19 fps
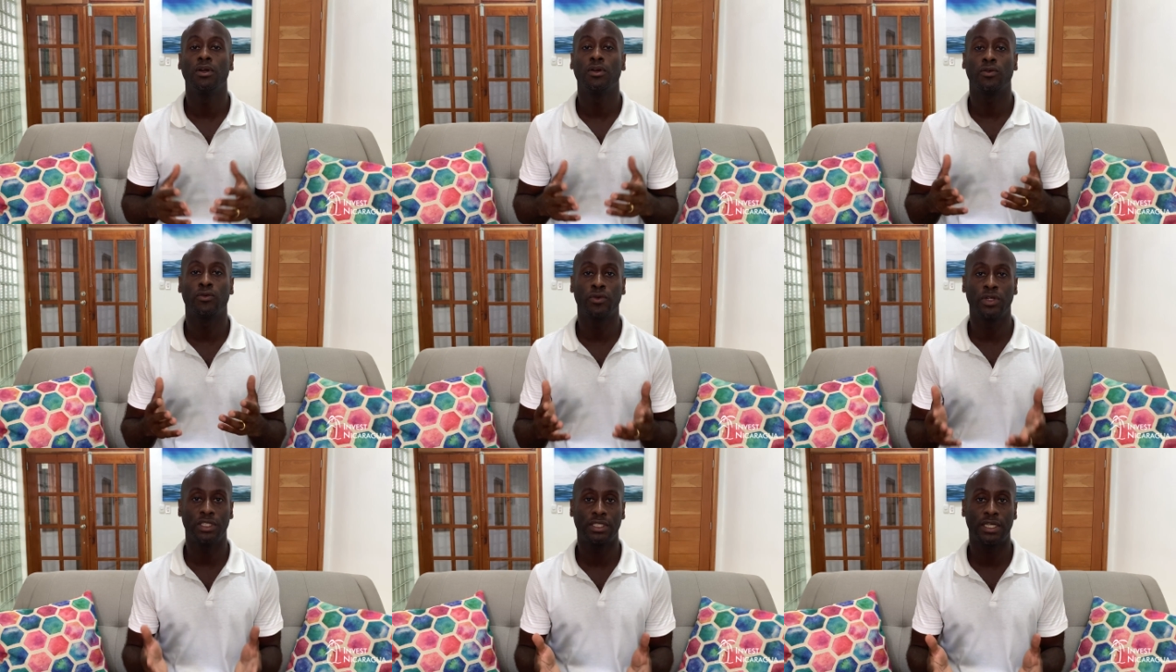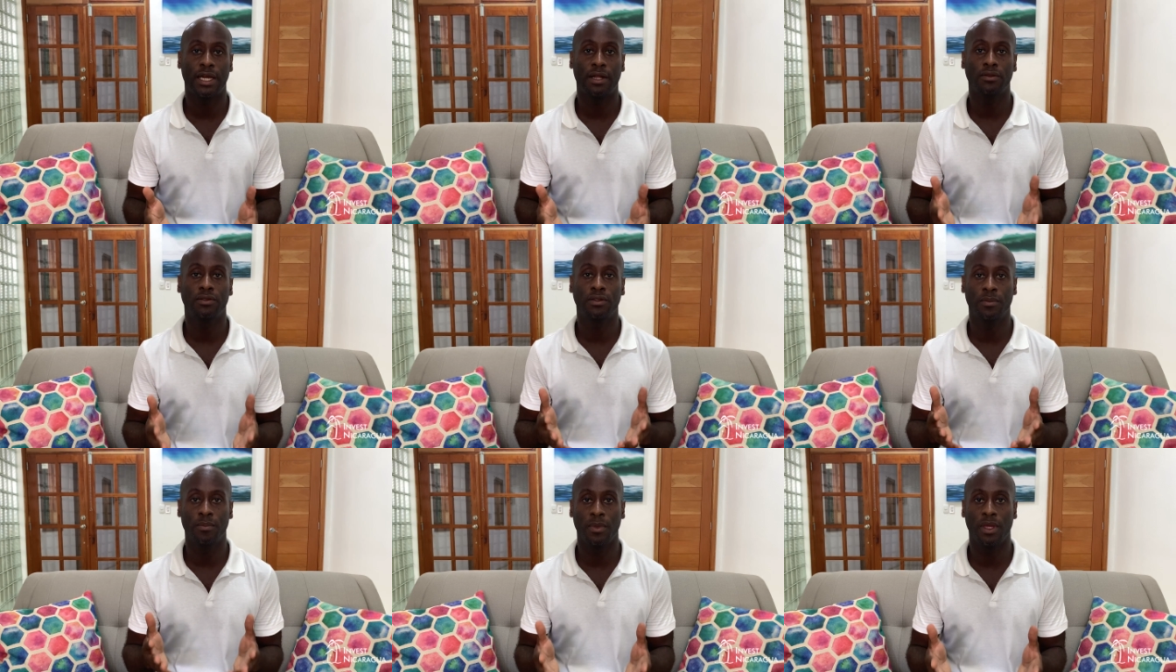Reach out
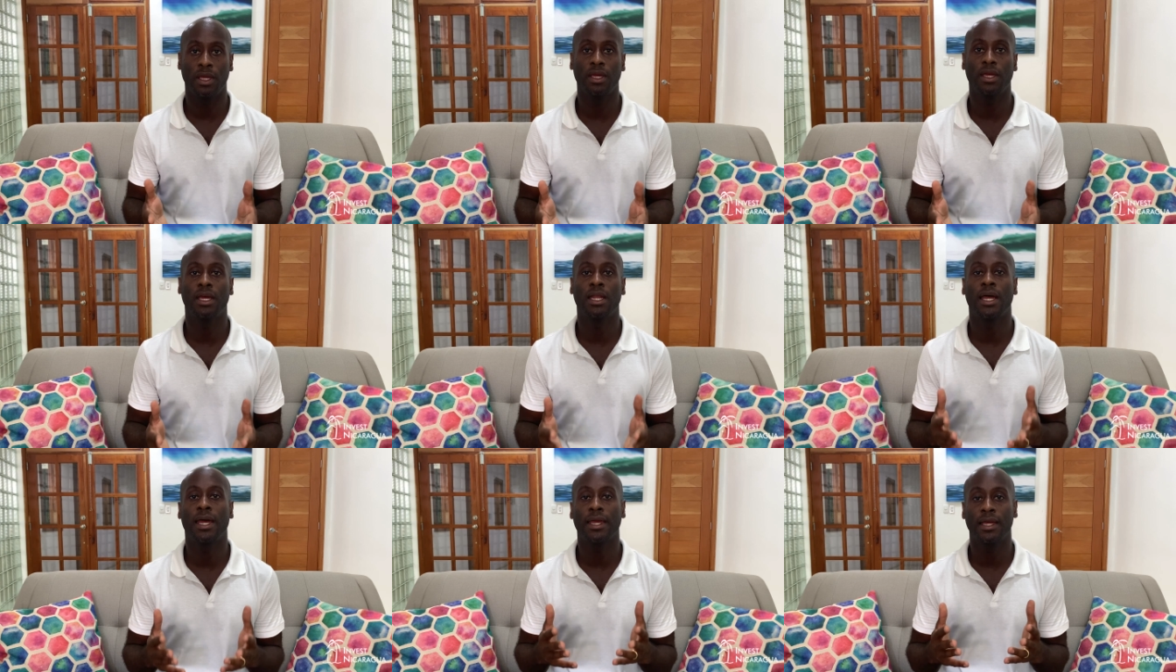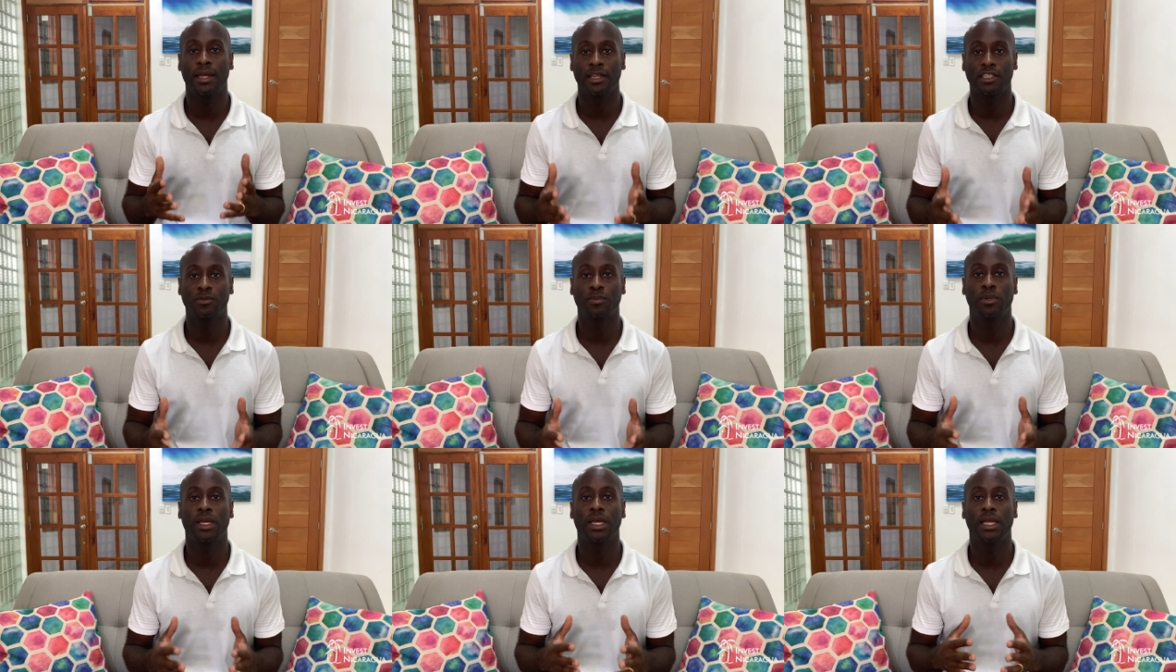to me and I can
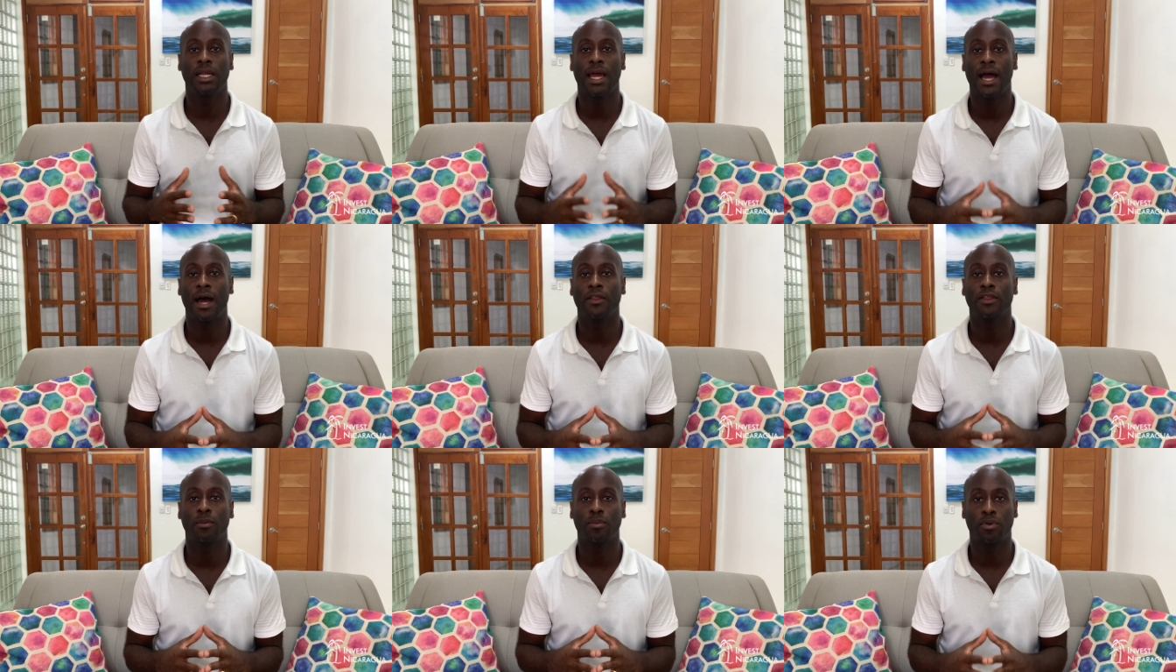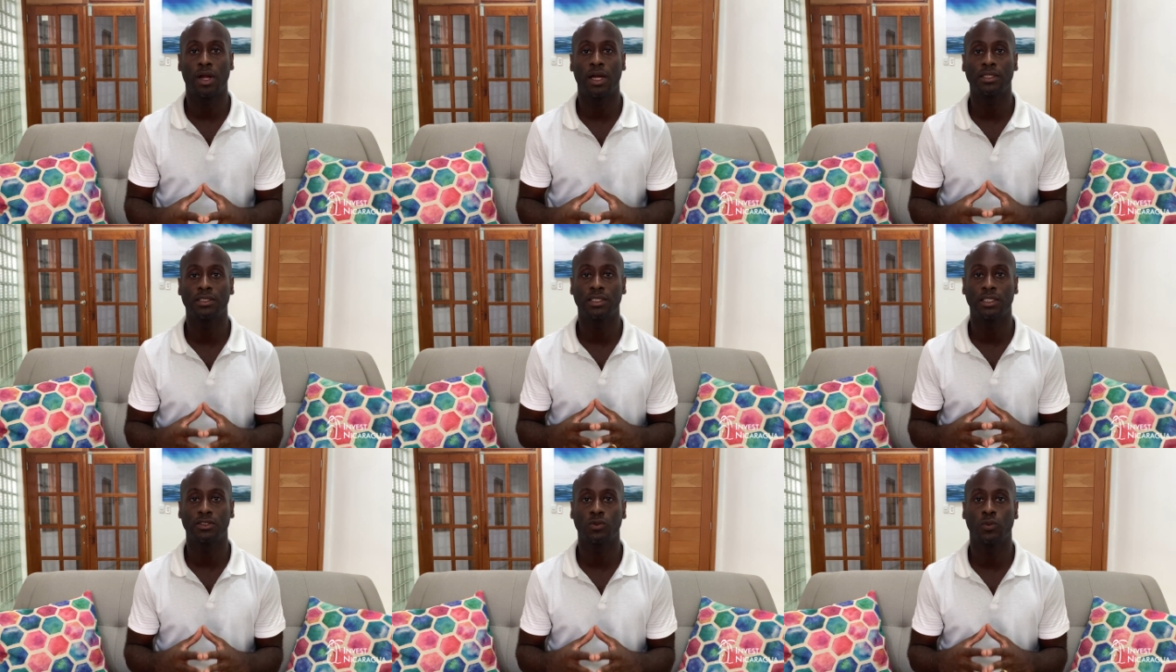explain how the
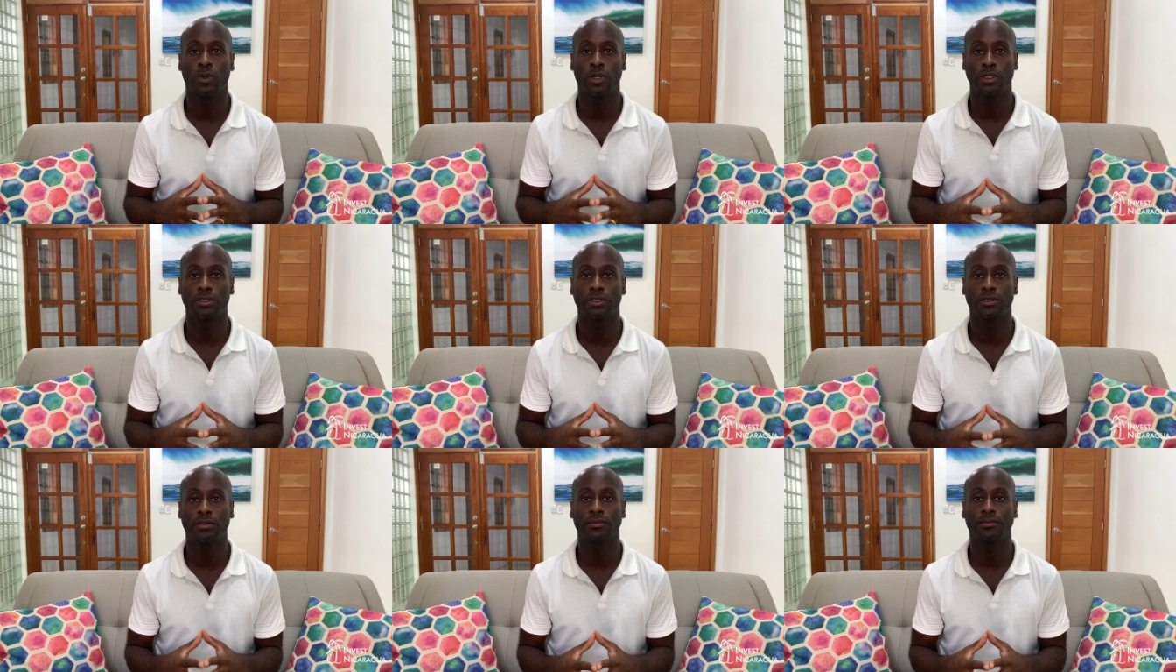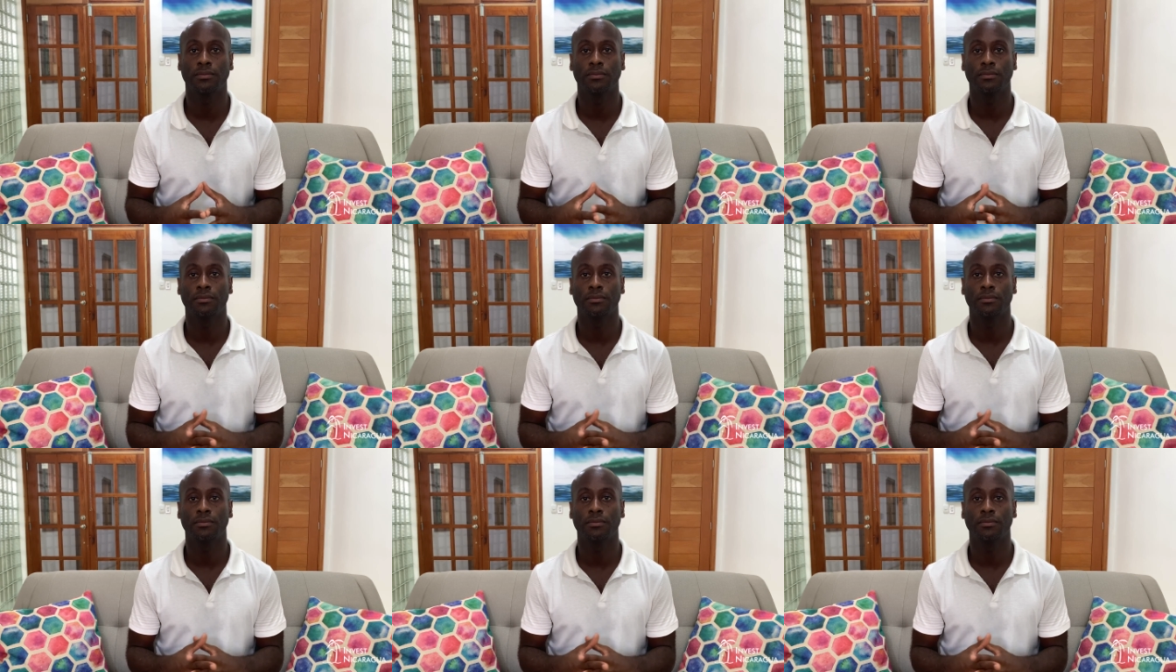process works.